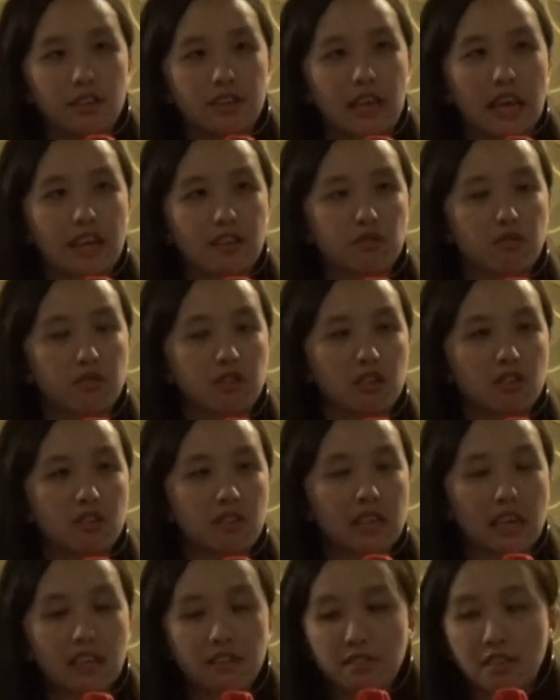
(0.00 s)
text
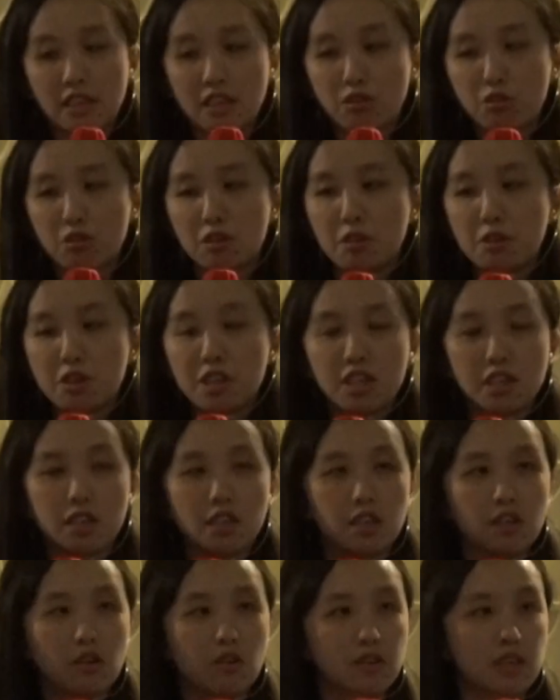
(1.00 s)

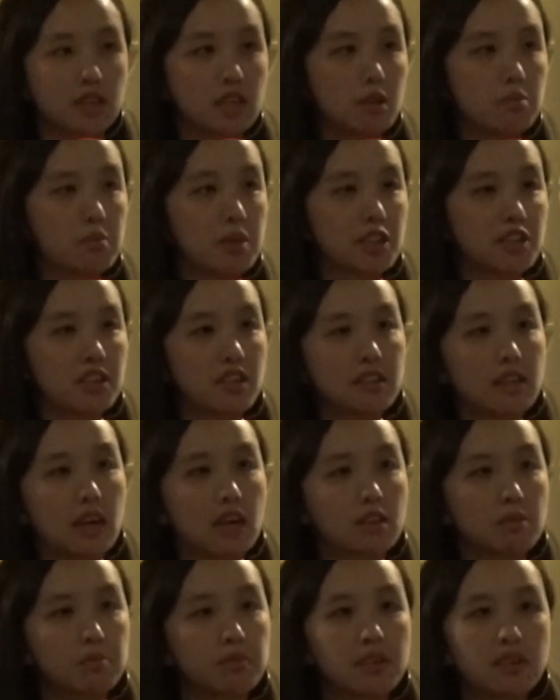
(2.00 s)
description or the image in
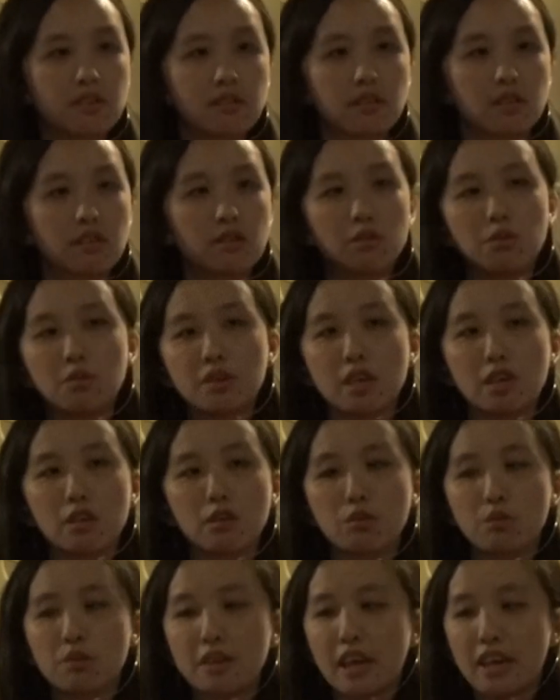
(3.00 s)
other places, you can
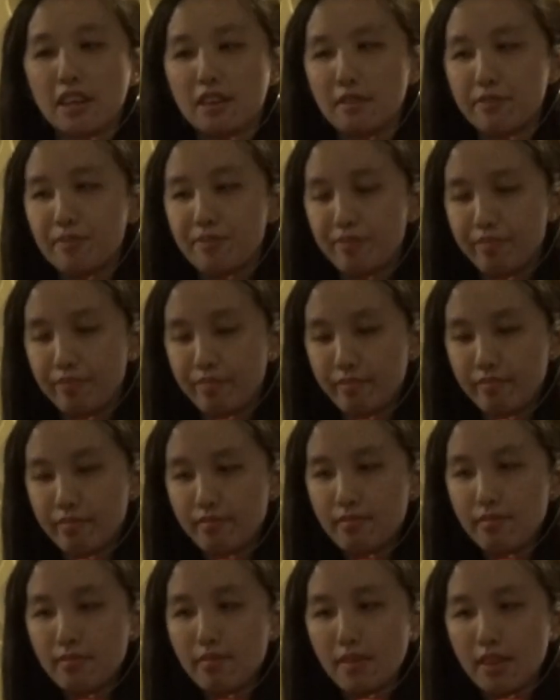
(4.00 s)
do that.
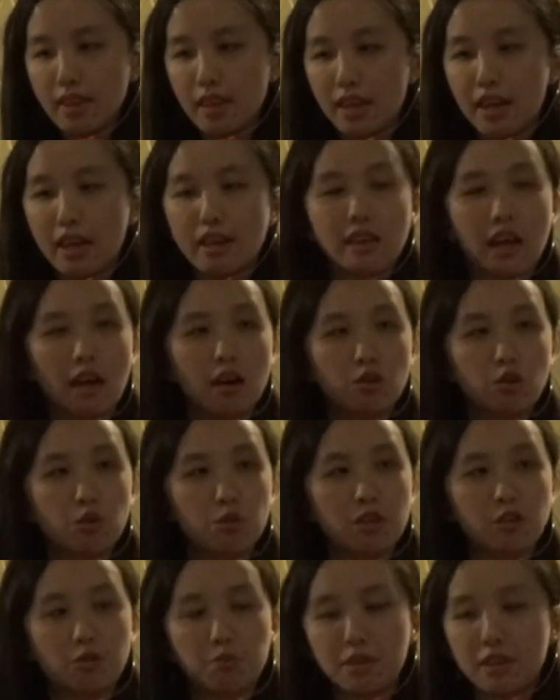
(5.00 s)
And how do
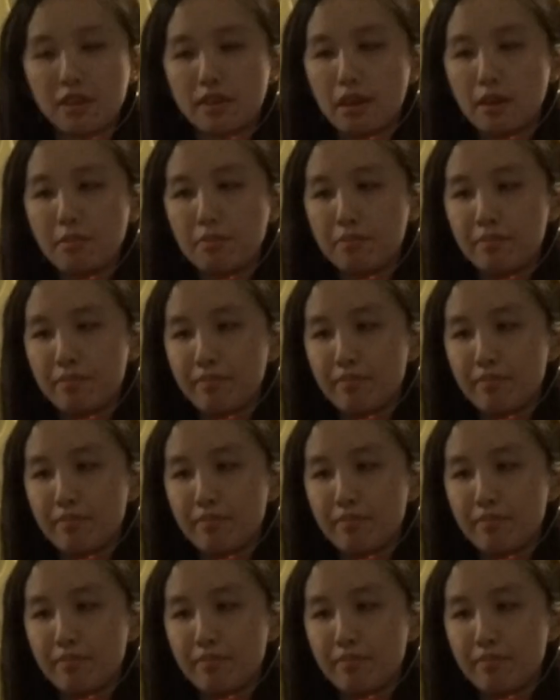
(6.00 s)
we split them?